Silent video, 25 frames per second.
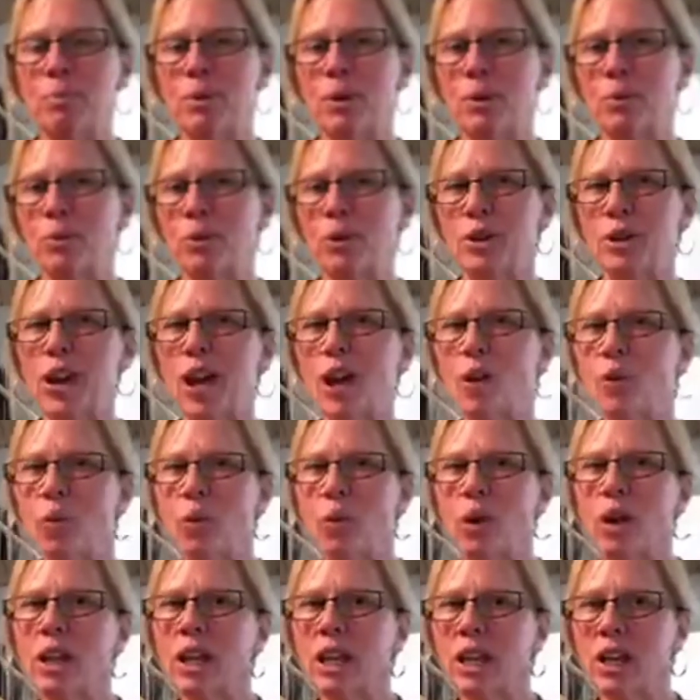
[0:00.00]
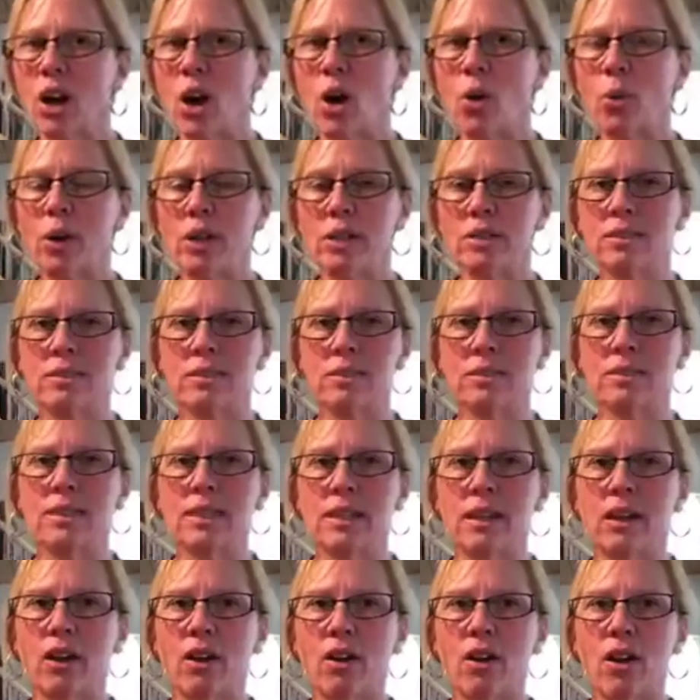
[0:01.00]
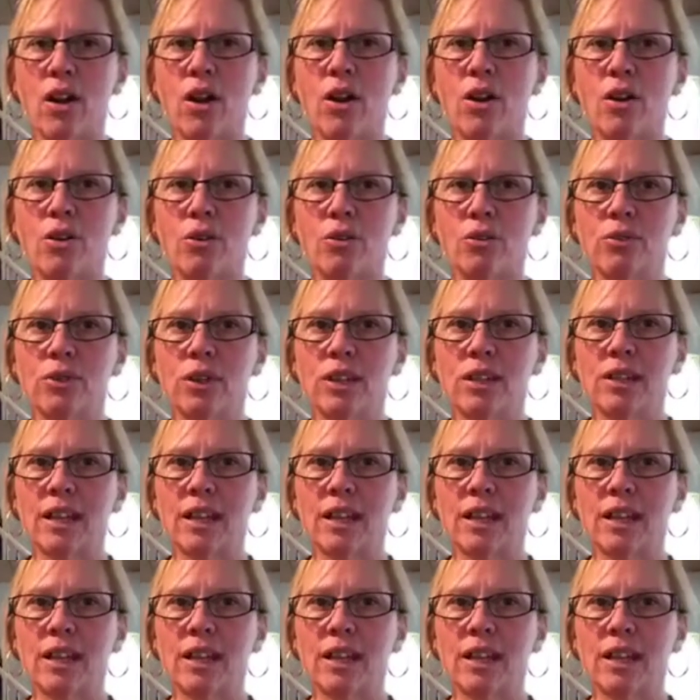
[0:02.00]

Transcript: but we're not willing always to see our own,